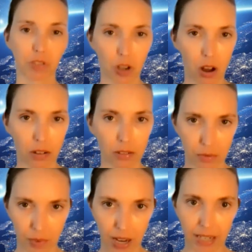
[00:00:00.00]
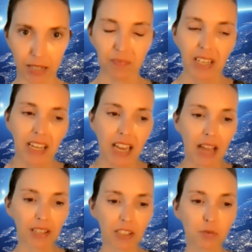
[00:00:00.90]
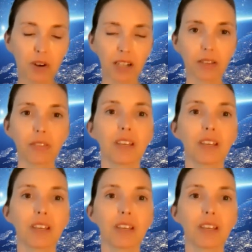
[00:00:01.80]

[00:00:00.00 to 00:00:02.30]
of salt, right? And that's one of the